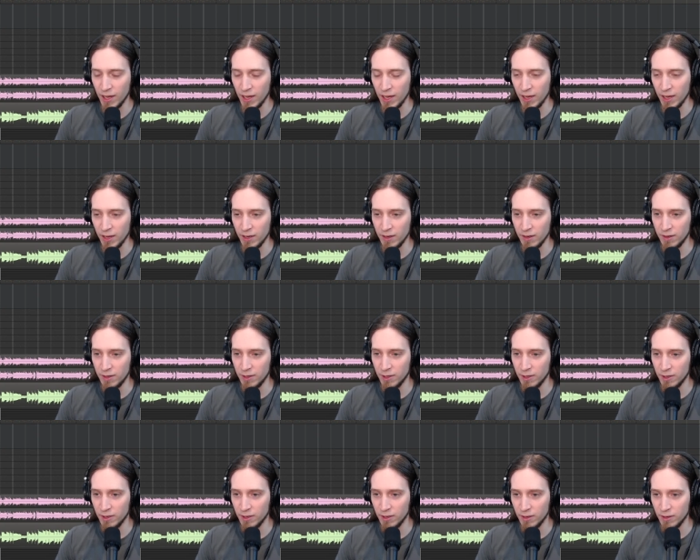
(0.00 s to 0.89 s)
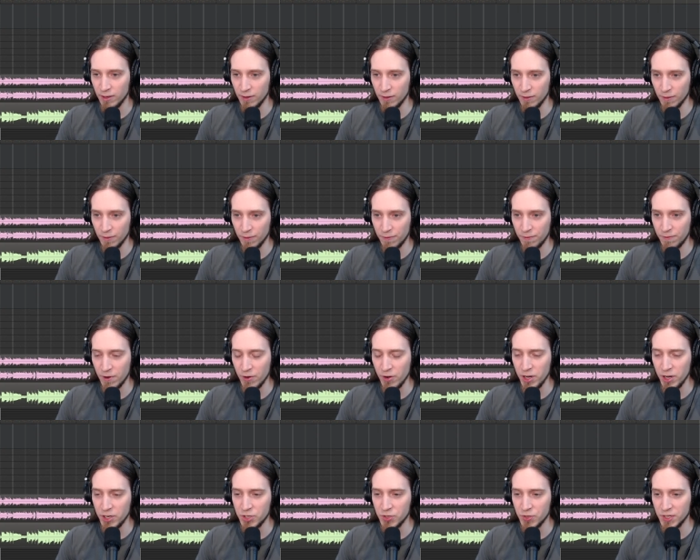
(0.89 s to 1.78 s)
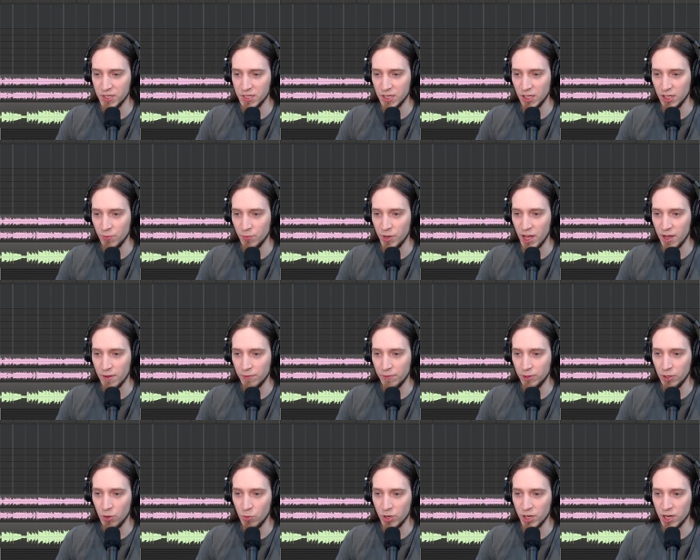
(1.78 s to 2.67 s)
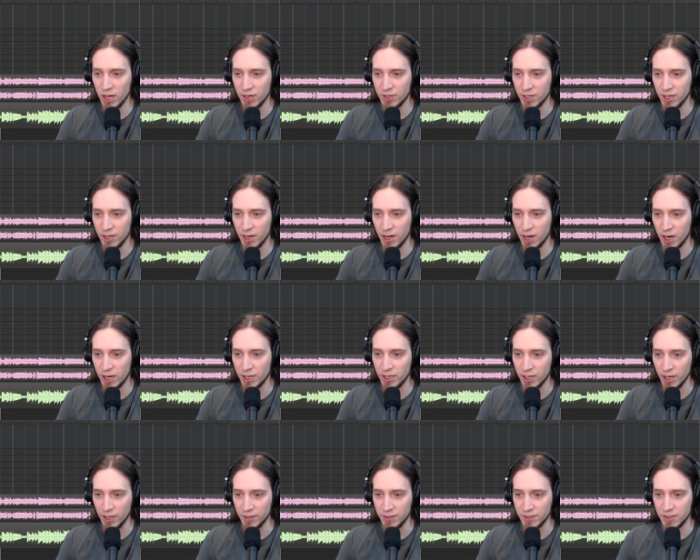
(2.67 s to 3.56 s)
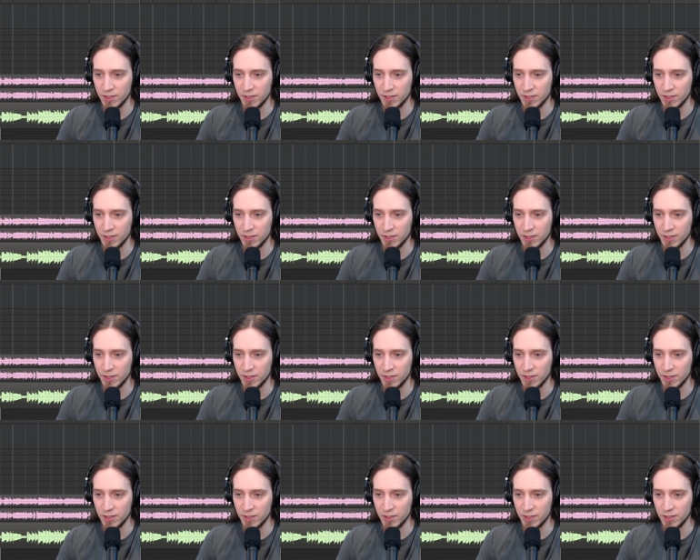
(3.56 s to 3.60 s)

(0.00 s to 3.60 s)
And very interestingly, we have low cut and high cut,